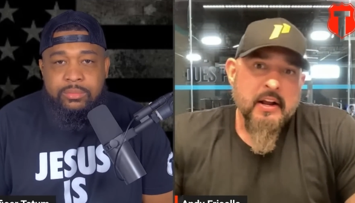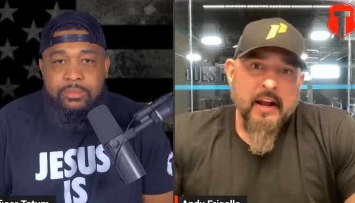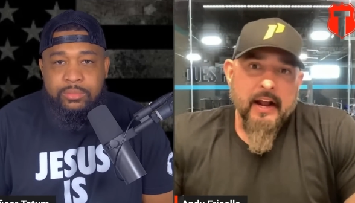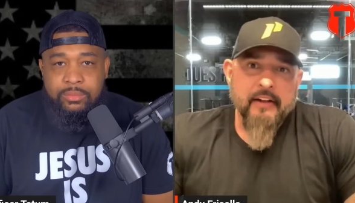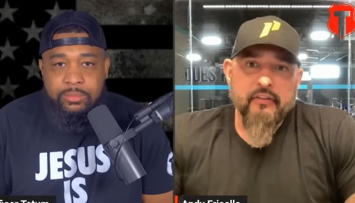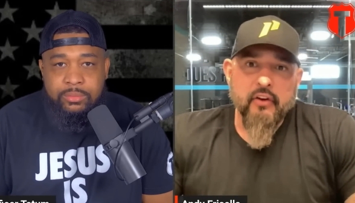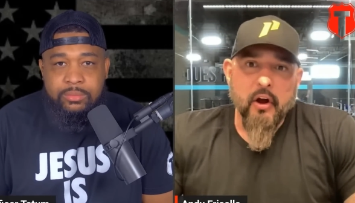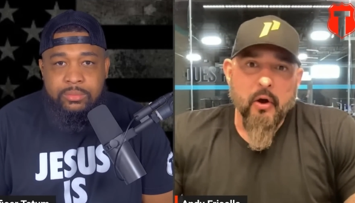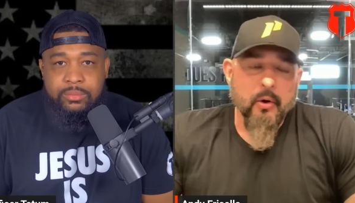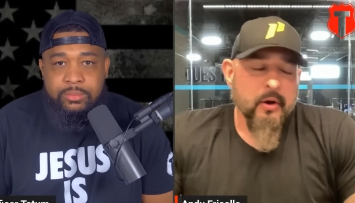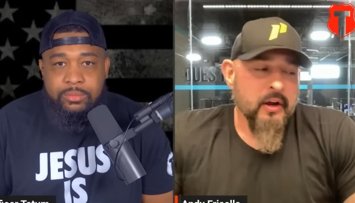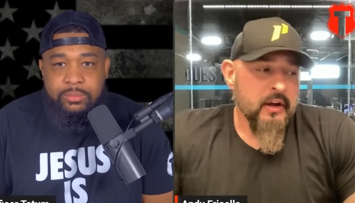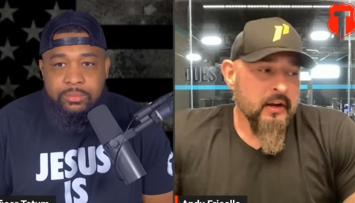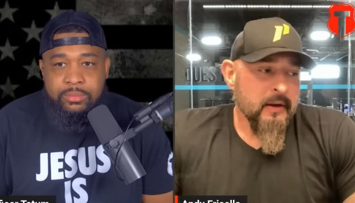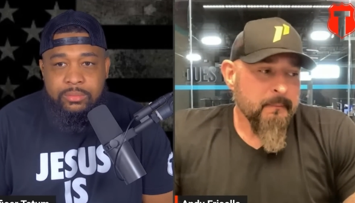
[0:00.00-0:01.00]
Speaker 1: and
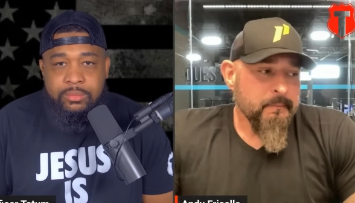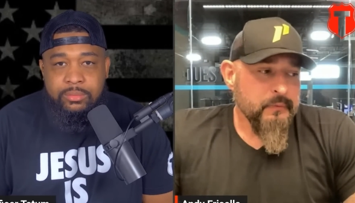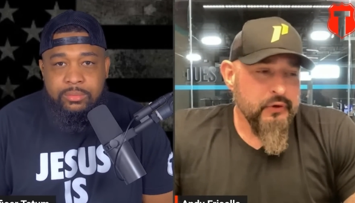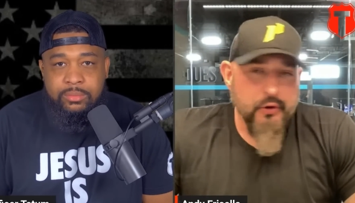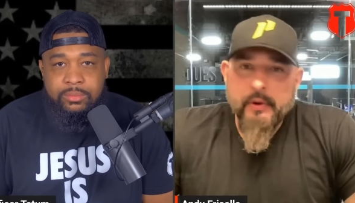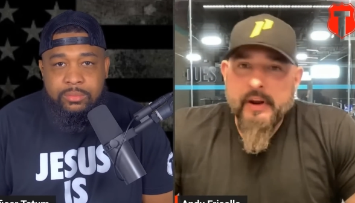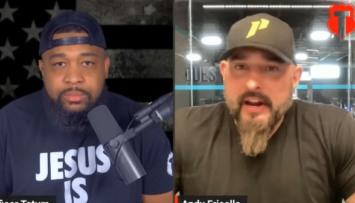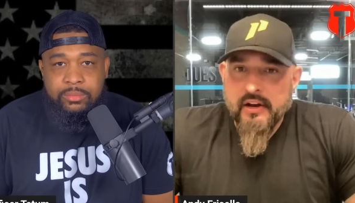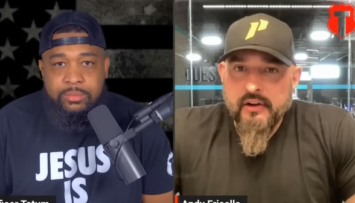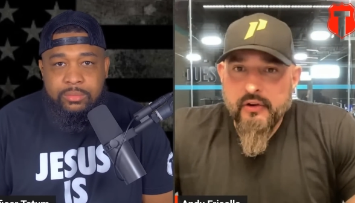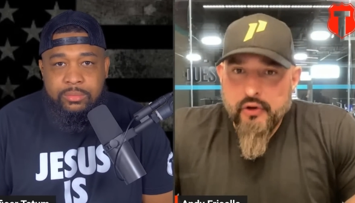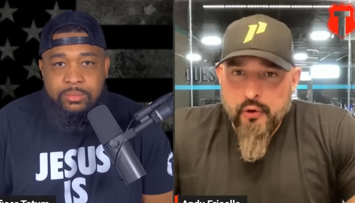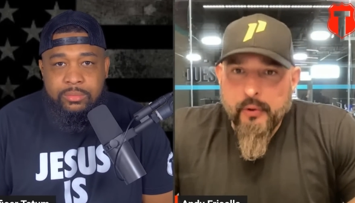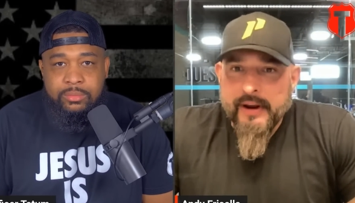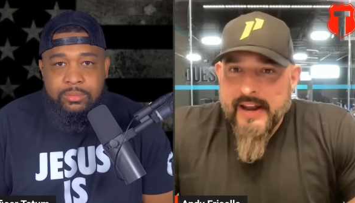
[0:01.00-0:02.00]
so you can
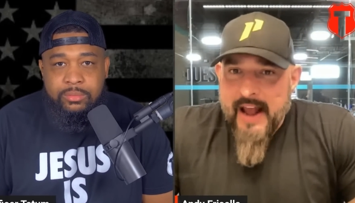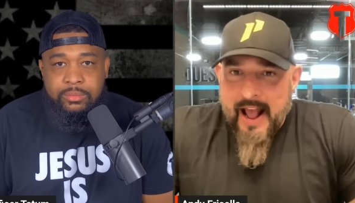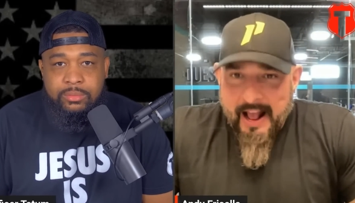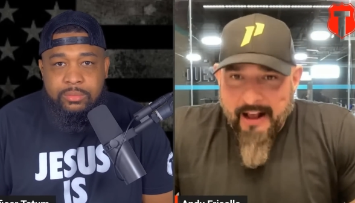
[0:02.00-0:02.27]
you can